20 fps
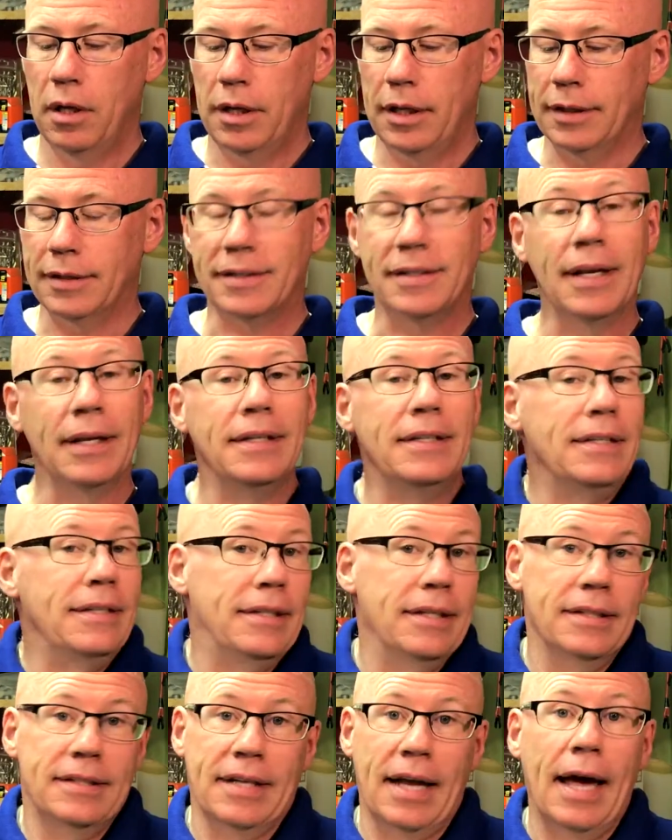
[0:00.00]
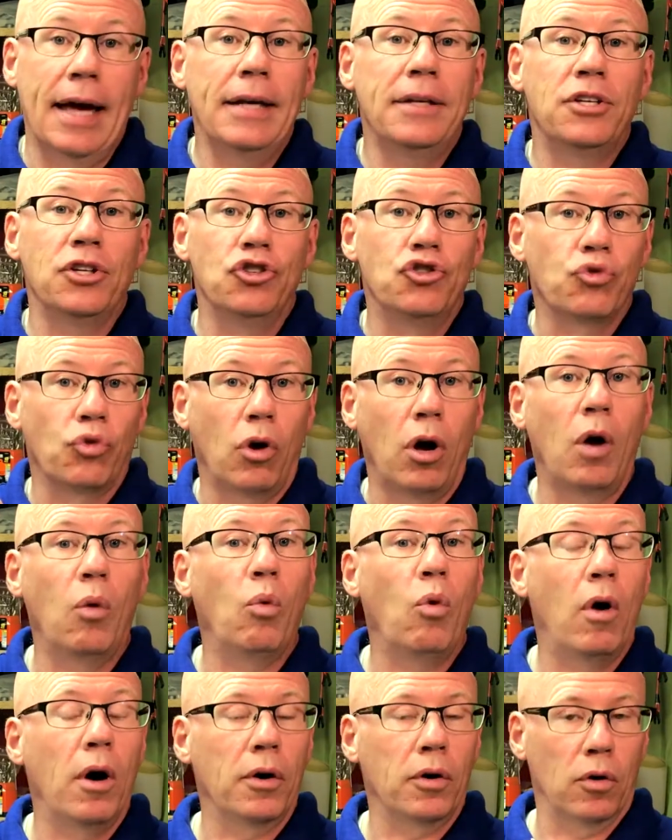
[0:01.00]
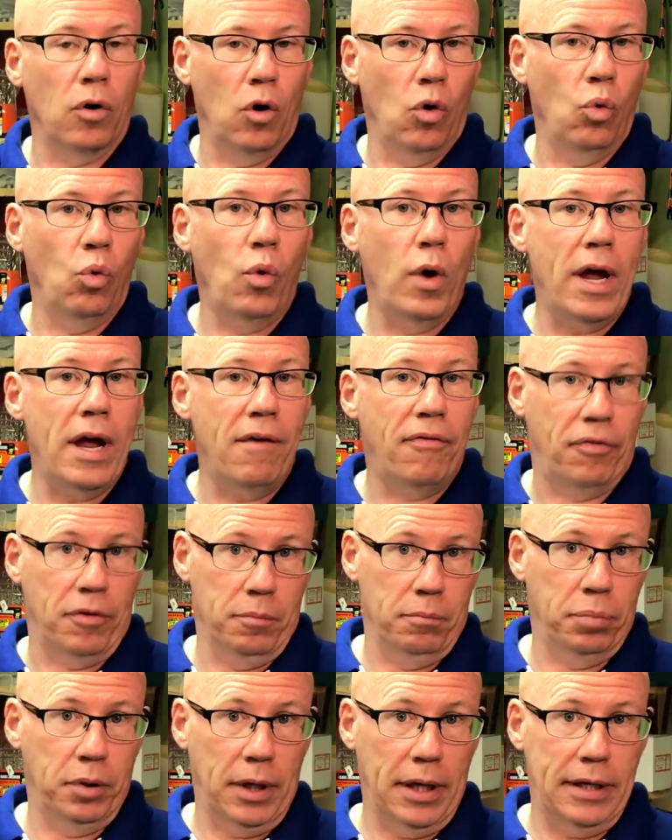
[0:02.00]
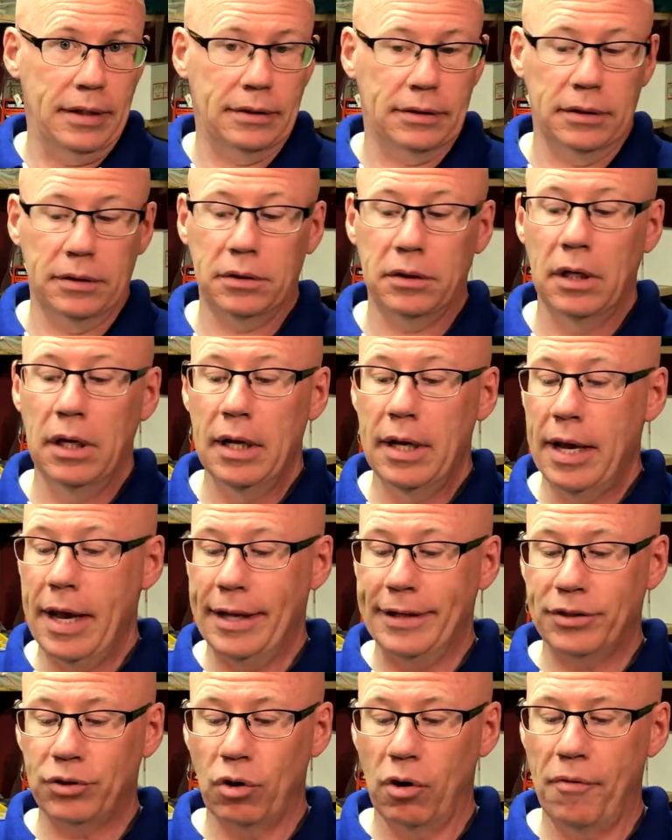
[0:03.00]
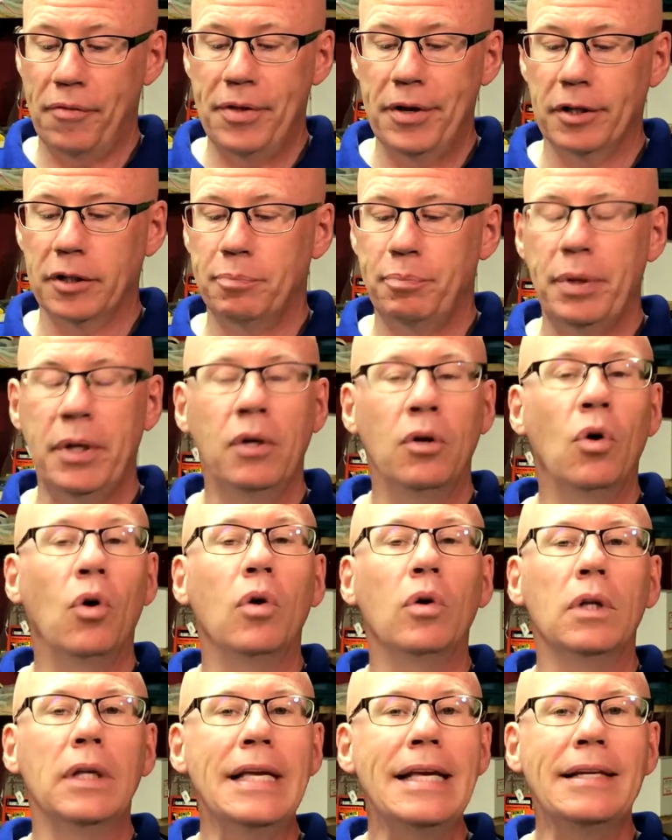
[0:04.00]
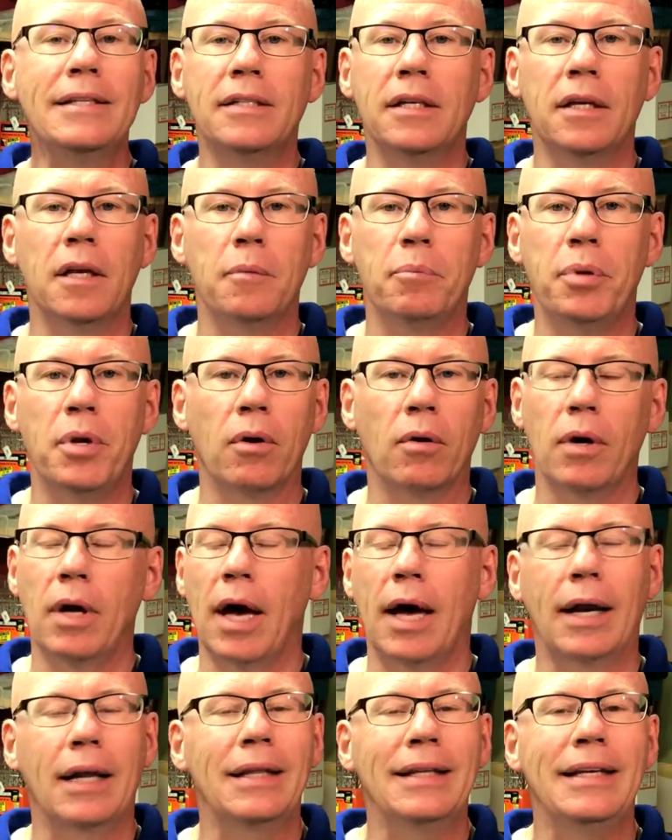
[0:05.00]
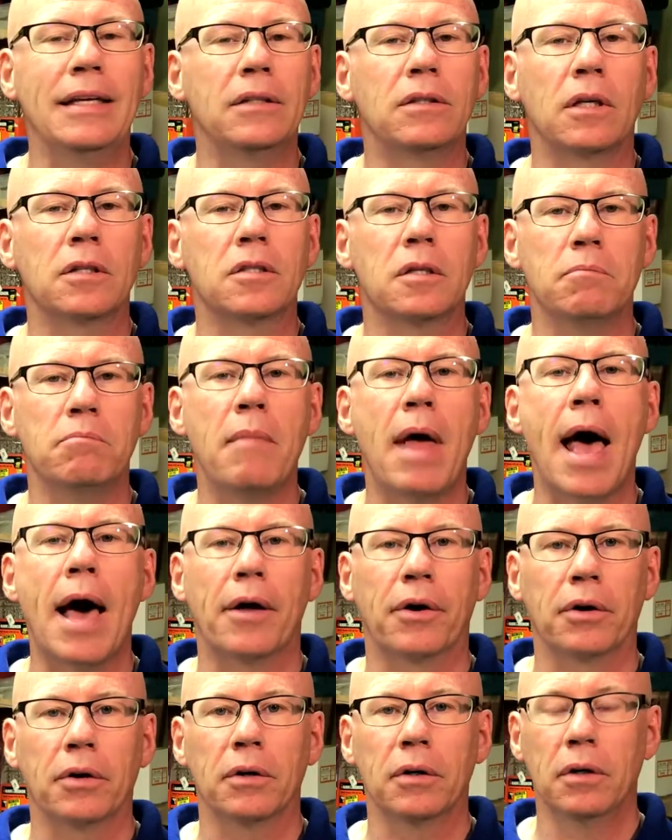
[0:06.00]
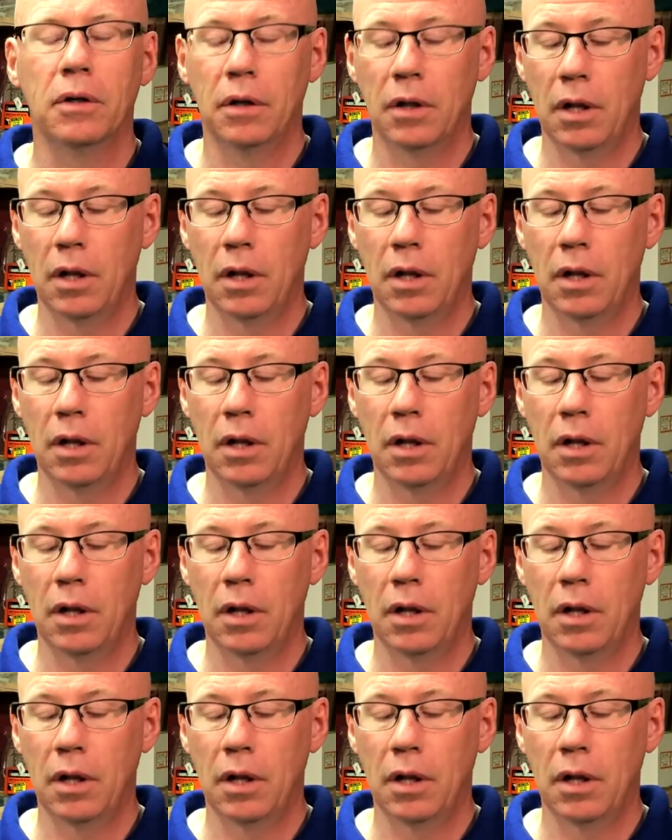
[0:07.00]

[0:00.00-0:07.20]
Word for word: It's designed to draw water away from places and so if there's pinhole leaks in it periodically, it doesn't matter.